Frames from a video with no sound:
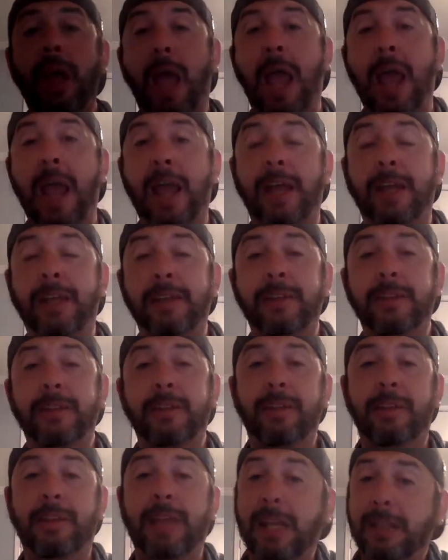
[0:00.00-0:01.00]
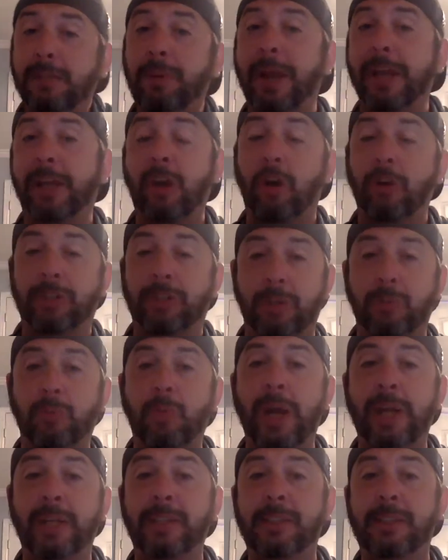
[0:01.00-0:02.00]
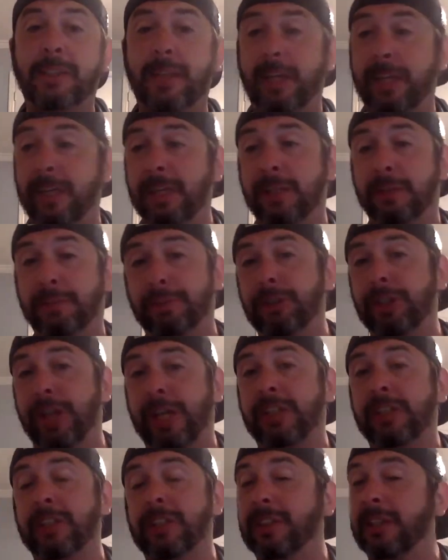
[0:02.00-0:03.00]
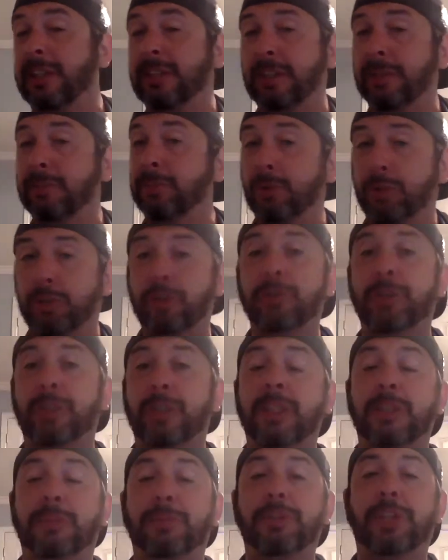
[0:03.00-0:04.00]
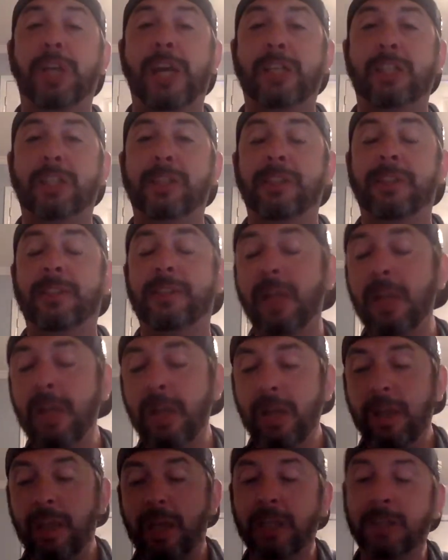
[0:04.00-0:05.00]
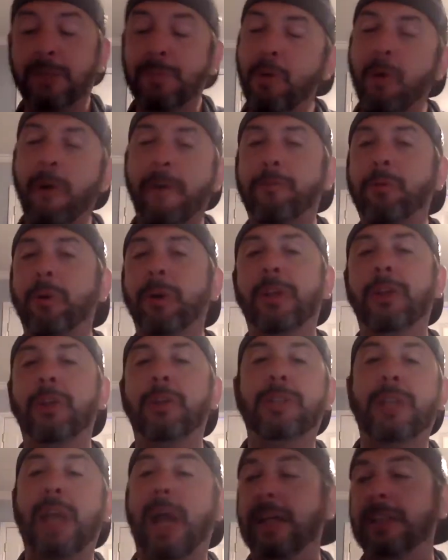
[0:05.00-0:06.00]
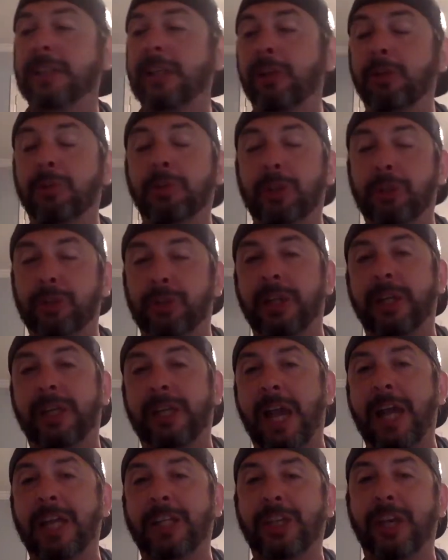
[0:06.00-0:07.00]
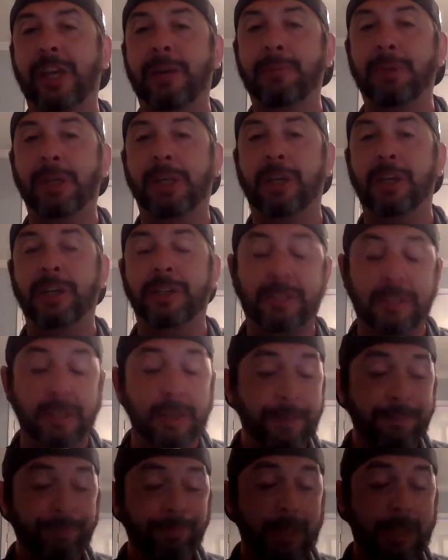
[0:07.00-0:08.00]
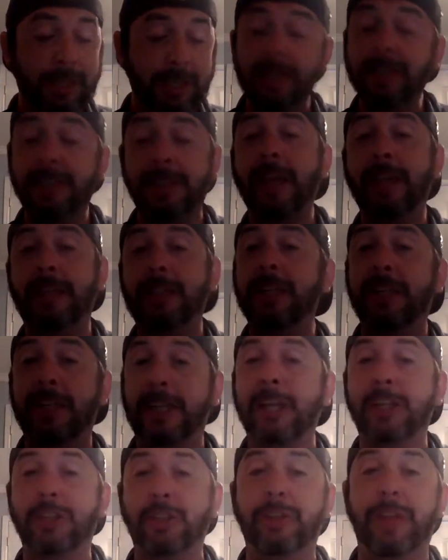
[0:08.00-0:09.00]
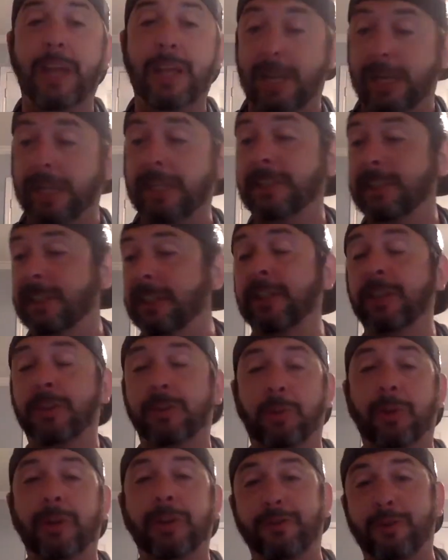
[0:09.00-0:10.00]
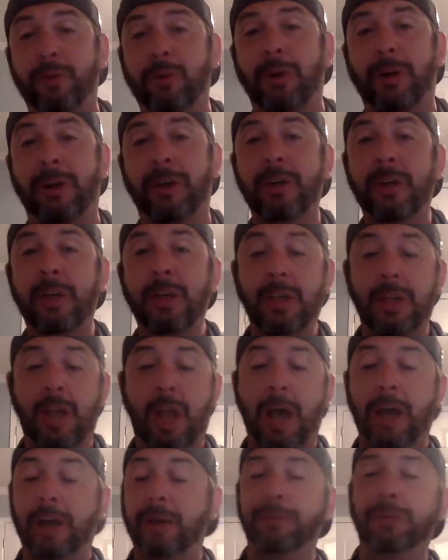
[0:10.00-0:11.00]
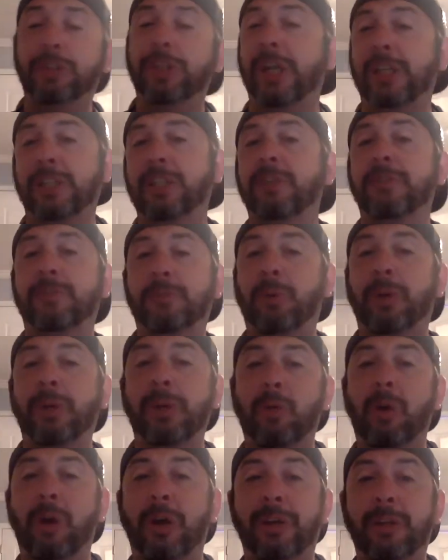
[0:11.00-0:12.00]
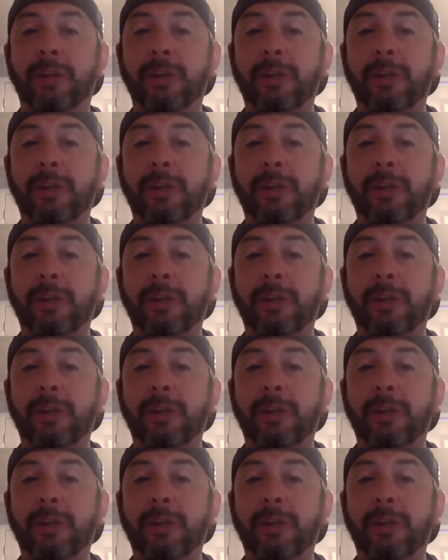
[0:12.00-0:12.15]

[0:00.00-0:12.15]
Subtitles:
And that's why Carson Wentz in this projection system, using these projections, is more of one of those guys that you would use in the cash game, because he is likely to get you that 18 to 24 on a projection of 21.